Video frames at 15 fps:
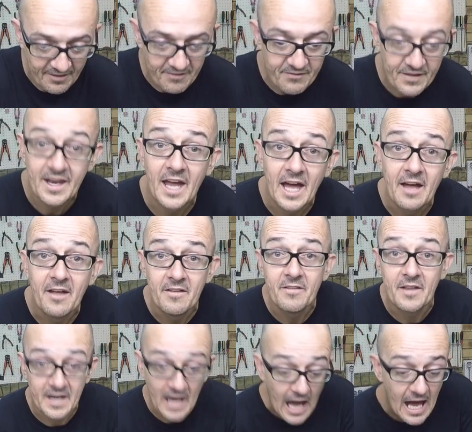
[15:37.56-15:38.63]
that
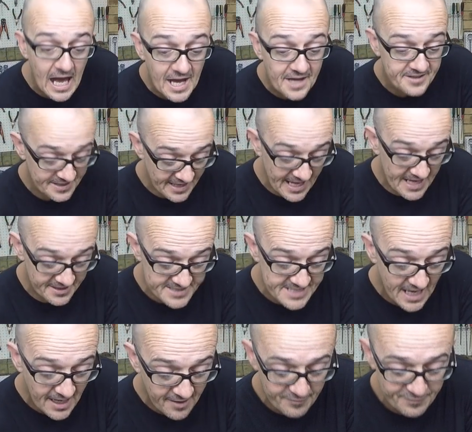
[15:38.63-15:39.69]
are hard and are
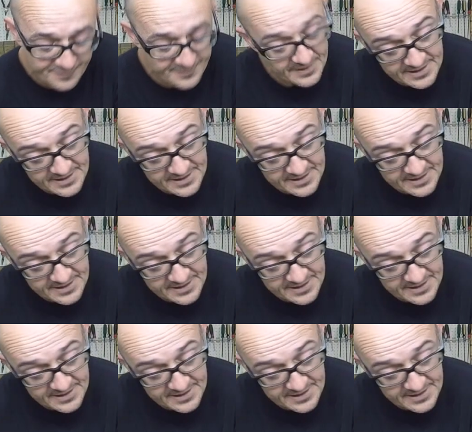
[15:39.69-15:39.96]
tough,